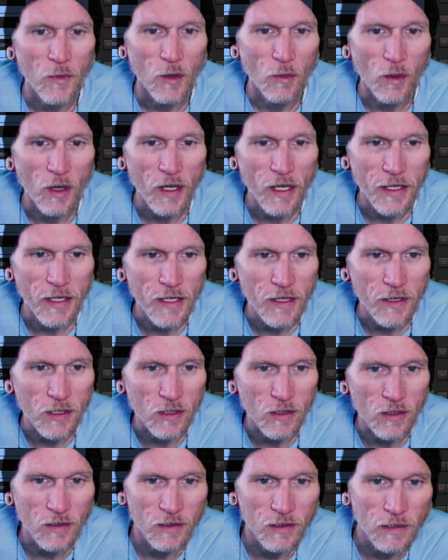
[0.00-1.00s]
right
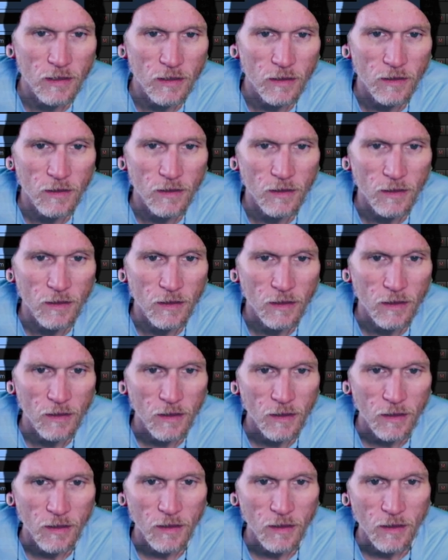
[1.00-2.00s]
here
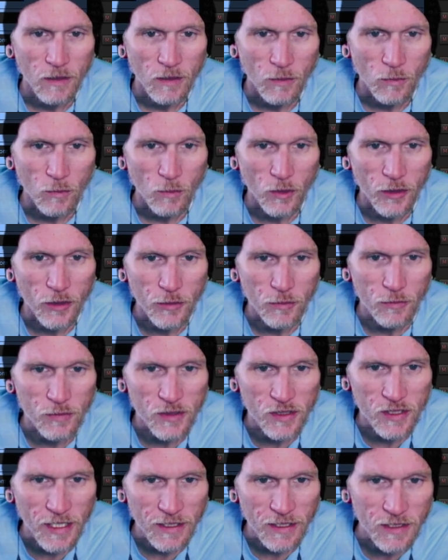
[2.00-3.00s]
where you've
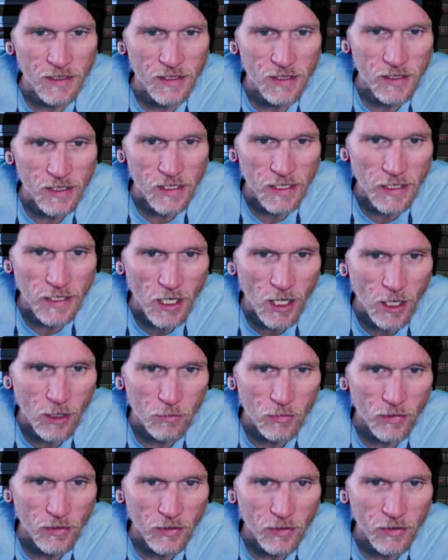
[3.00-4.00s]
set this thing
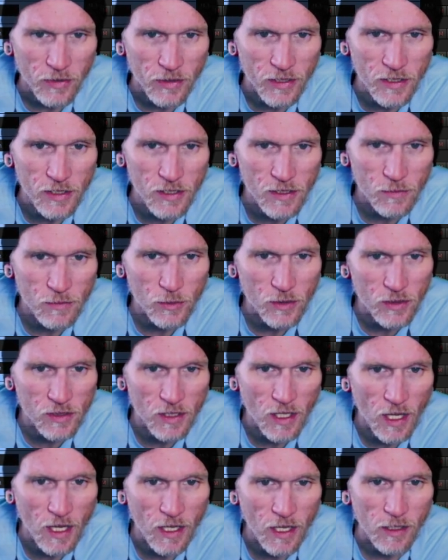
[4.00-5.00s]
up, this was
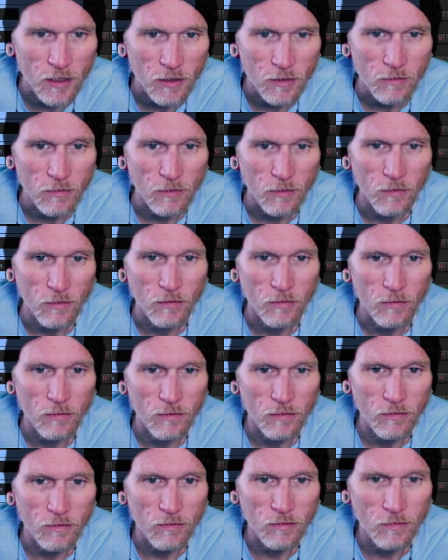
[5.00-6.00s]
not
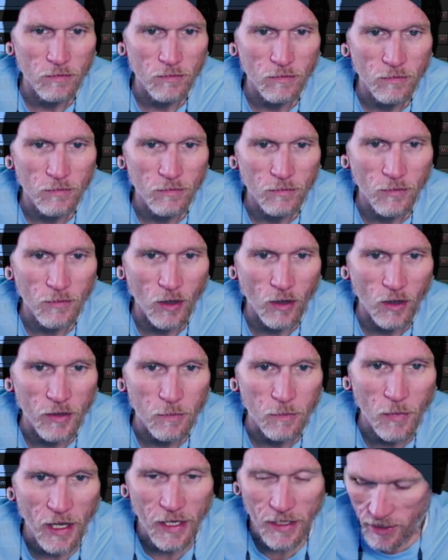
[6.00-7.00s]
on by